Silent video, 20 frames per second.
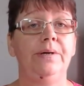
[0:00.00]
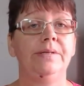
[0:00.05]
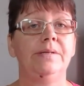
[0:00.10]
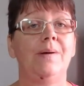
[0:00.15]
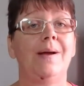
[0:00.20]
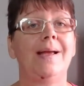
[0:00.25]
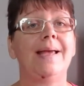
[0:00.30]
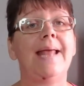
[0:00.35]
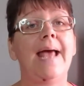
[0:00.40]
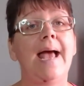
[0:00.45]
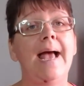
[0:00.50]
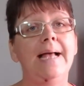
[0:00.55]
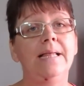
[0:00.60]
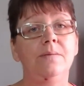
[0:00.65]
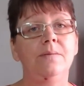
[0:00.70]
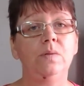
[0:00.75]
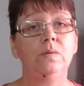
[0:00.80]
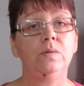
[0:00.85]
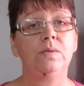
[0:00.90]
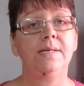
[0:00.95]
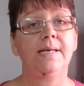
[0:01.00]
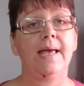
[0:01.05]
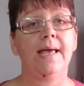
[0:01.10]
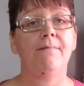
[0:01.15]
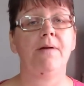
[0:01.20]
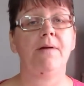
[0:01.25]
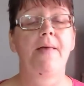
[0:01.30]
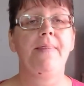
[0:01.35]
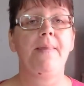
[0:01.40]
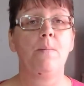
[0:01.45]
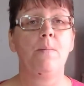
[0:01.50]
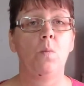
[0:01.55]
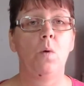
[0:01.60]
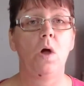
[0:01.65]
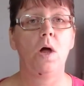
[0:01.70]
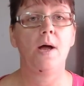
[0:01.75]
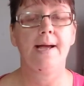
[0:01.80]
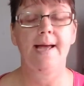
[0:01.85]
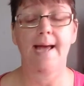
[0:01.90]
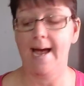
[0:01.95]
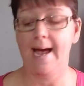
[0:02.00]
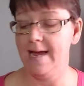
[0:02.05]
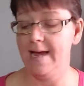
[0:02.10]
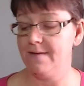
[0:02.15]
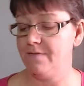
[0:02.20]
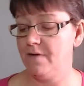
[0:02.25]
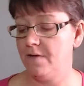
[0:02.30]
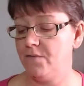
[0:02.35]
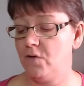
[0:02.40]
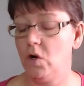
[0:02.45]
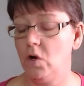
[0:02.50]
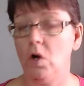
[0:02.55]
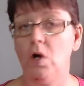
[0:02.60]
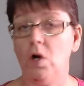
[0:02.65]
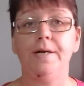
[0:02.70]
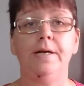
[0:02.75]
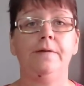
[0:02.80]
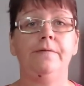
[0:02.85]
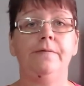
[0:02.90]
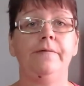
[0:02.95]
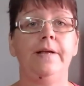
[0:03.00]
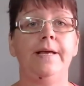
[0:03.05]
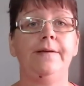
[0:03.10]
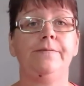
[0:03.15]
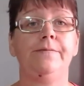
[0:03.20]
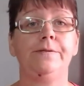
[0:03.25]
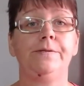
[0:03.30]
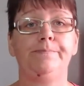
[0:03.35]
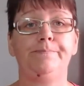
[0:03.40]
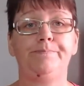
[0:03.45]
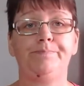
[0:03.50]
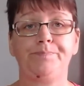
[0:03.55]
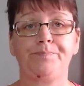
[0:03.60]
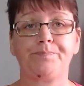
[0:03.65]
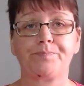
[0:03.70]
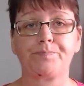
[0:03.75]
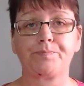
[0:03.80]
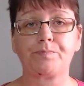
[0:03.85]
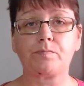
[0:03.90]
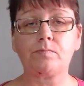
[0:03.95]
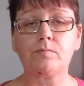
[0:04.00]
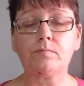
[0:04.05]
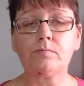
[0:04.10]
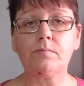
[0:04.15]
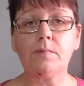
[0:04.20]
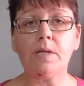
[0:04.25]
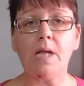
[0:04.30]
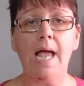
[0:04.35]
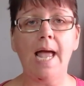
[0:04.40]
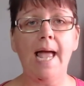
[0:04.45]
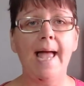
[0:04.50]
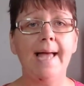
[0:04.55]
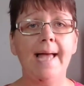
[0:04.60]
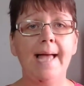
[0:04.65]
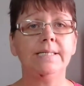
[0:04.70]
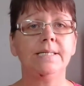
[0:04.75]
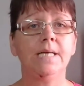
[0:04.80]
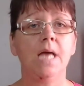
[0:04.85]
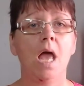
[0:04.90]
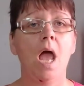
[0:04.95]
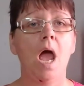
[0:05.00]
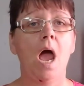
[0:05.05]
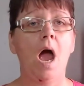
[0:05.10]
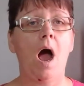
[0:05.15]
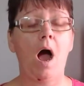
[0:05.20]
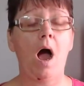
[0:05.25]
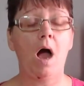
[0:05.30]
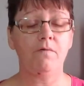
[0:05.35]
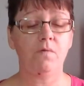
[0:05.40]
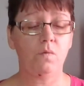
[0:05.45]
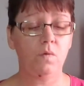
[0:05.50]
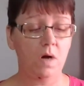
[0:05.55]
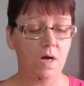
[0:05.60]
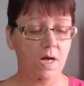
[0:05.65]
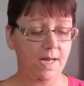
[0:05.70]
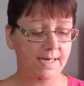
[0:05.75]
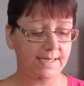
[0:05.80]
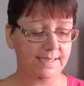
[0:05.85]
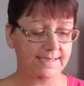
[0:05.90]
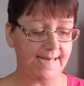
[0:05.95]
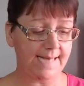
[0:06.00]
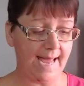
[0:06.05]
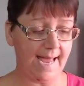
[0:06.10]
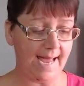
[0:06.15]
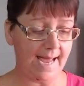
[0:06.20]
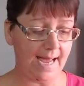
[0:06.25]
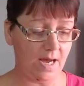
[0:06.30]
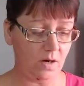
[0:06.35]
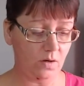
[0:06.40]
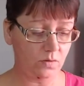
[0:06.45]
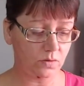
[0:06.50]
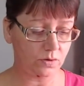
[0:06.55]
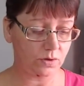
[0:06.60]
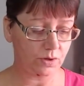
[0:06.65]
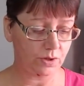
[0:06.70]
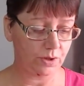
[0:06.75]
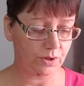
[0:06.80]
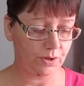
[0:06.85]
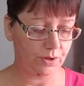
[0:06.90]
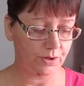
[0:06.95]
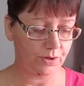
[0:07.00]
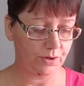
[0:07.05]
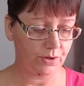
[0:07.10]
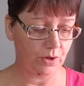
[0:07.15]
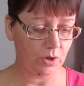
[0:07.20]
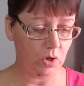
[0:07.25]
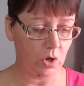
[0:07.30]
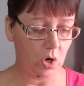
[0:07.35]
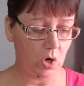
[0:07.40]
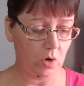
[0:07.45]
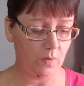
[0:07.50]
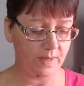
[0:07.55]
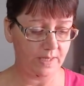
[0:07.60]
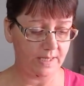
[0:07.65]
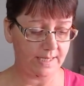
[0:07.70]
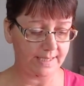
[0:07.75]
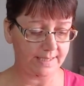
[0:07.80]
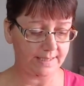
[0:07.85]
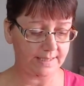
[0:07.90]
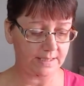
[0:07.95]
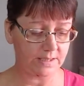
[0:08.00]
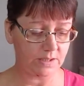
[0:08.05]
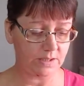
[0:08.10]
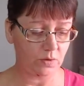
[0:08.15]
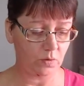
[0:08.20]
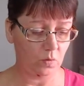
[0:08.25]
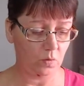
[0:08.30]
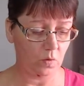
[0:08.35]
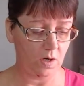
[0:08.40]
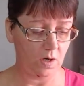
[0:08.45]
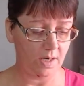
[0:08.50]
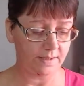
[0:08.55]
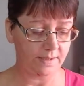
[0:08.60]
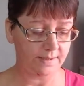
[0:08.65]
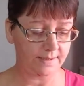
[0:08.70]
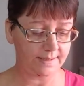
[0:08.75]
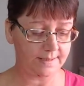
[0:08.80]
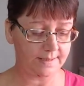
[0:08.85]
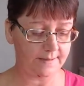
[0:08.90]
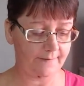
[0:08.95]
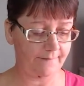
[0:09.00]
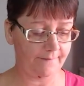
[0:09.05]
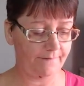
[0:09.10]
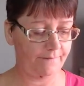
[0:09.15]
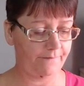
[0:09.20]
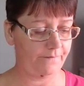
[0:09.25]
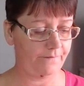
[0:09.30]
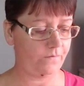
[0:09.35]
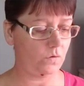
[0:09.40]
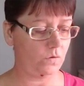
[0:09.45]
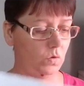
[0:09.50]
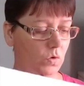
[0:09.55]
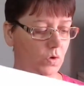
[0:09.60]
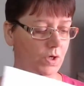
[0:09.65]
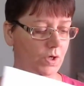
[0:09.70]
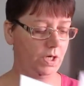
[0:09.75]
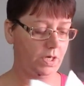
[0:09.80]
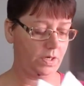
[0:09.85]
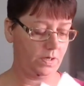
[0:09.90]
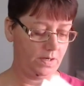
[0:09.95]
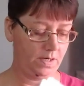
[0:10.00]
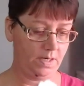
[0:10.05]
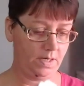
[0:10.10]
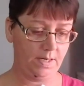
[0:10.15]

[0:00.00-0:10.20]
So I can add them all together and then work out if I've got enough left. And I've worked out the commonest ones for you.